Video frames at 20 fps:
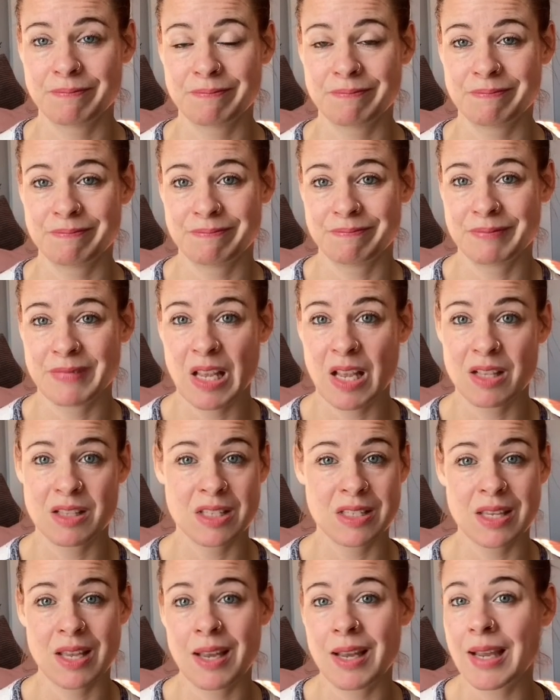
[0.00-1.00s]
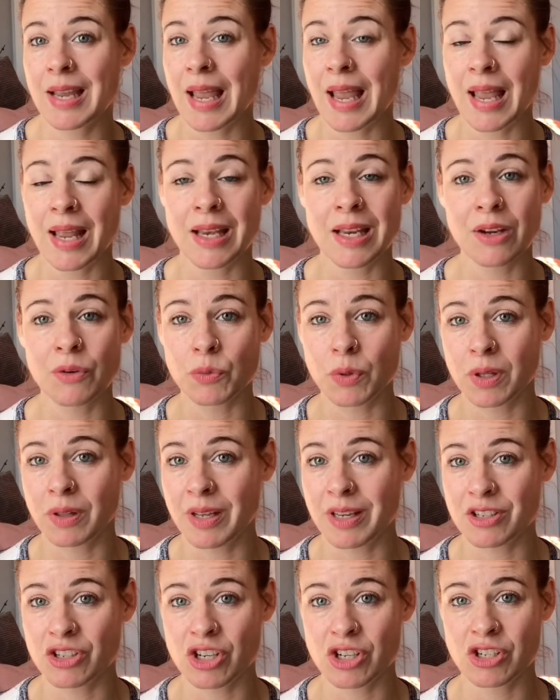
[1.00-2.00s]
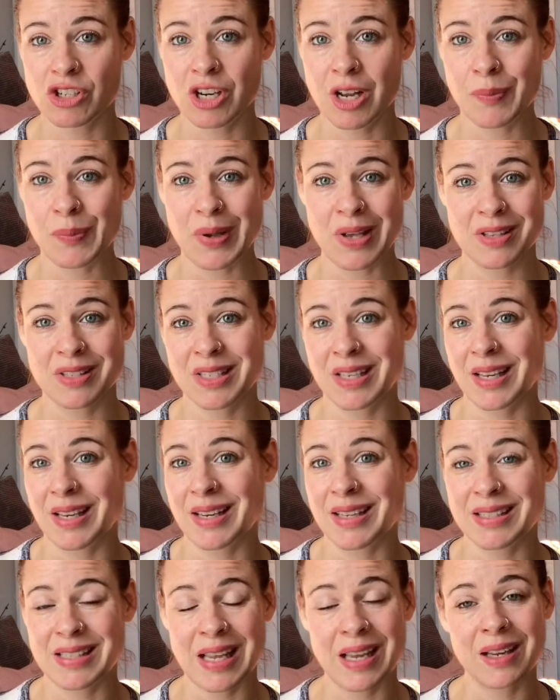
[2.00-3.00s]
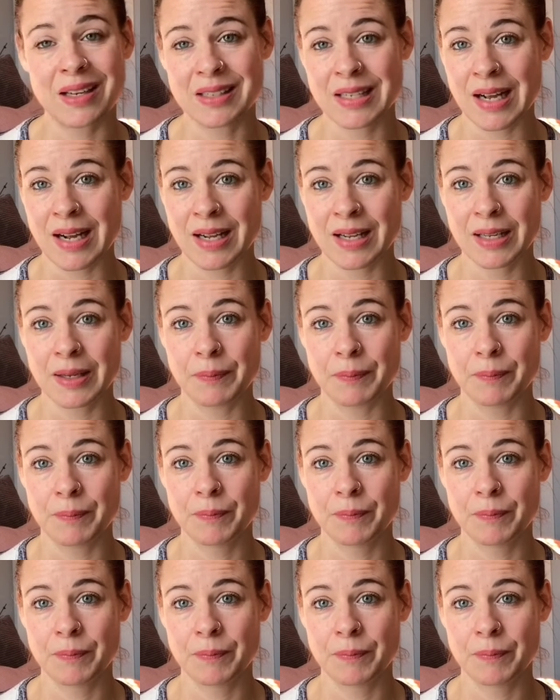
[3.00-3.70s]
It's like any relationship. It's going to take time.